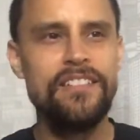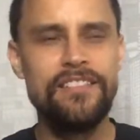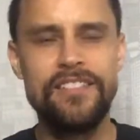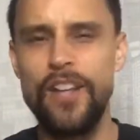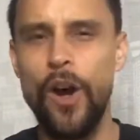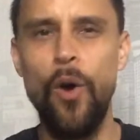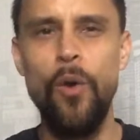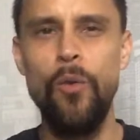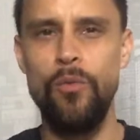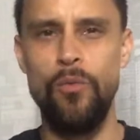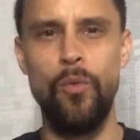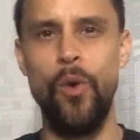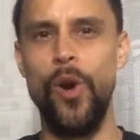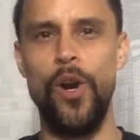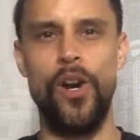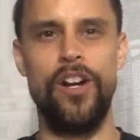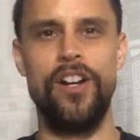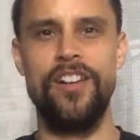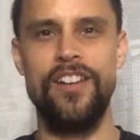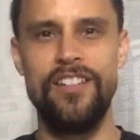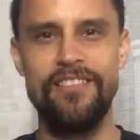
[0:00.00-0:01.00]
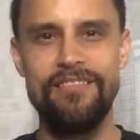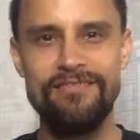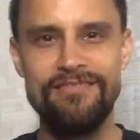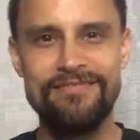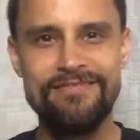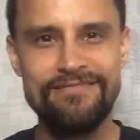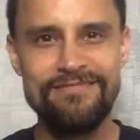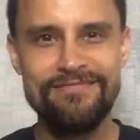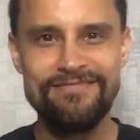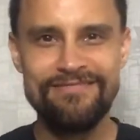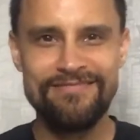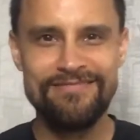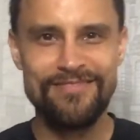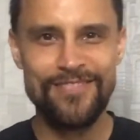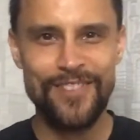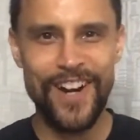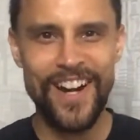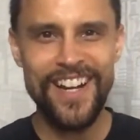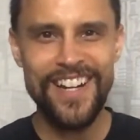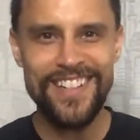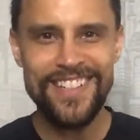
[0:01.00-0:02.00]
don't work,
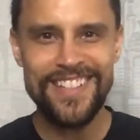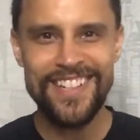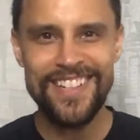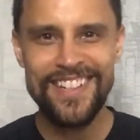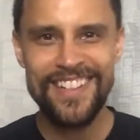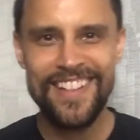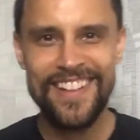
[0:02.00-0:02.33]
right?